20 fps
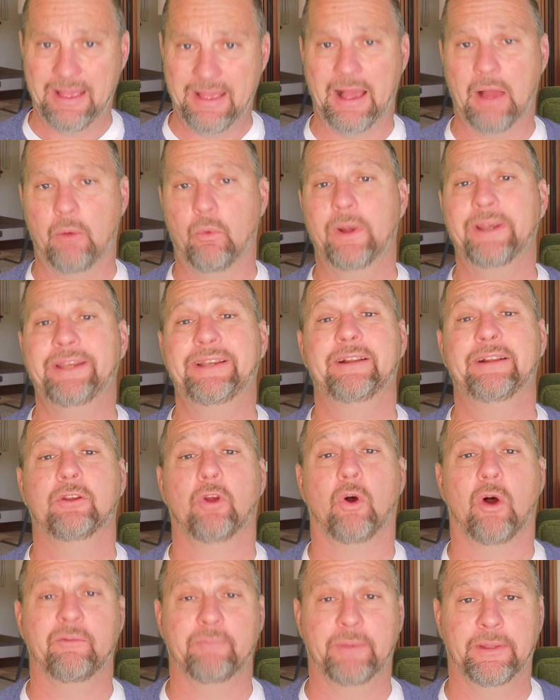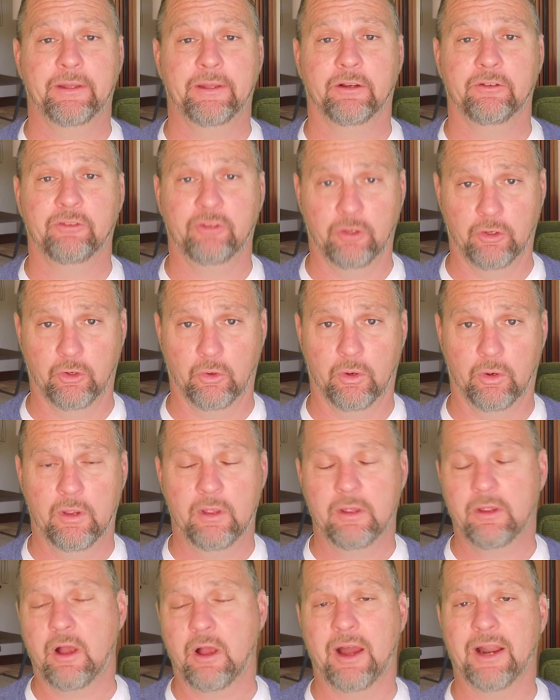I want you to know I've been there too,
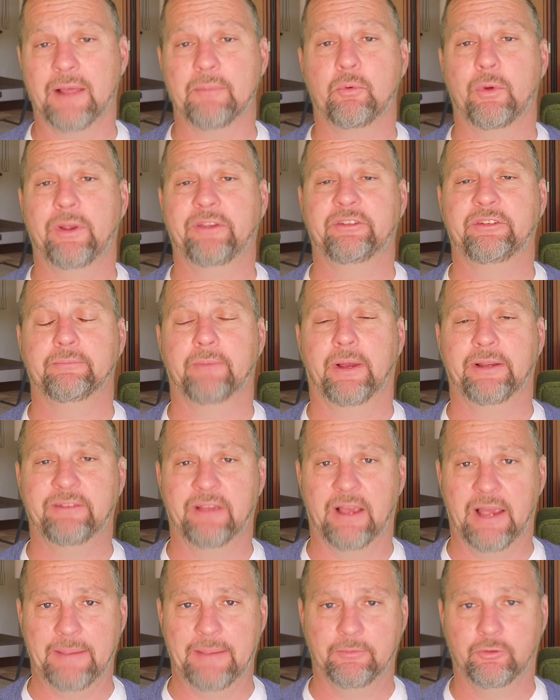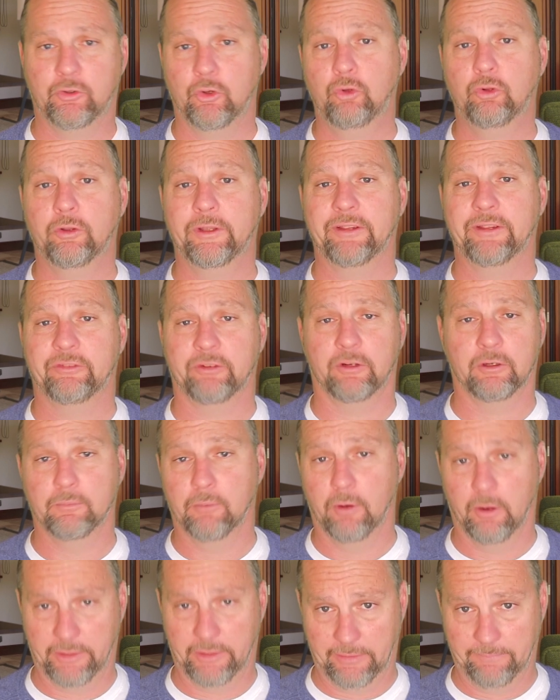caught up wasting my time Googling a certain
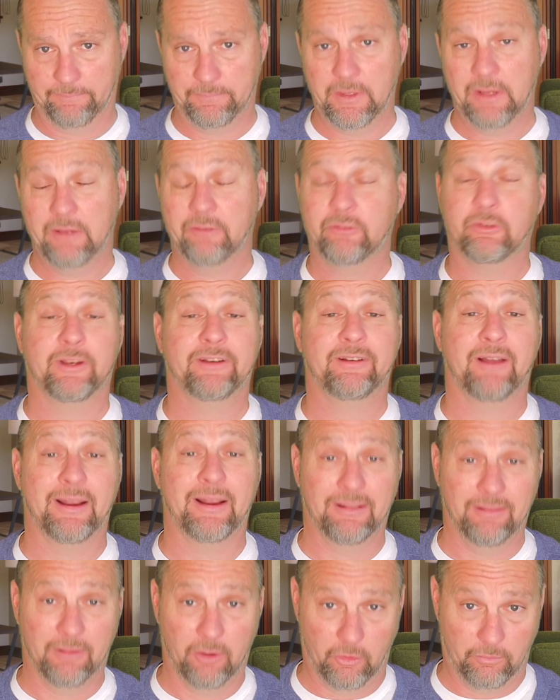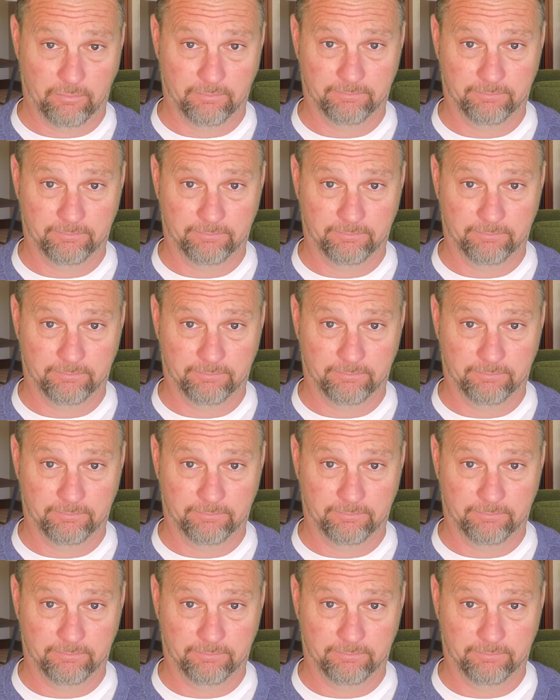market, so you're not alone.